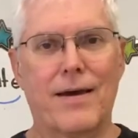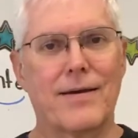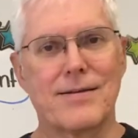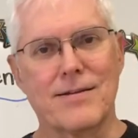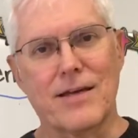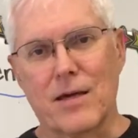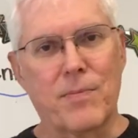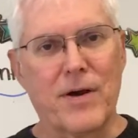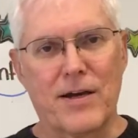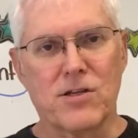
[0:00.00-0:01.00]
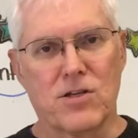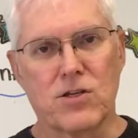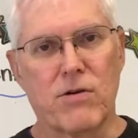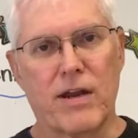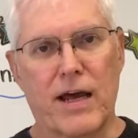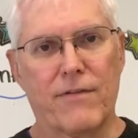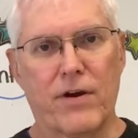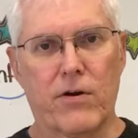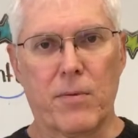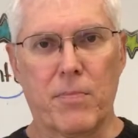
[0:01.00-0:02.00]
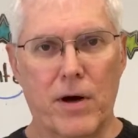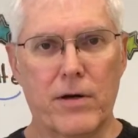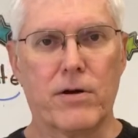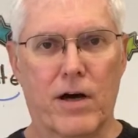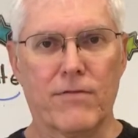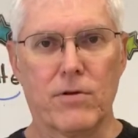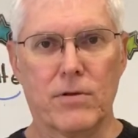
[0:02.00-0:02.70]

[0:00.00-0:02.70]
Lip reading: Sounds like a passage straight out of a Harry Potter novel.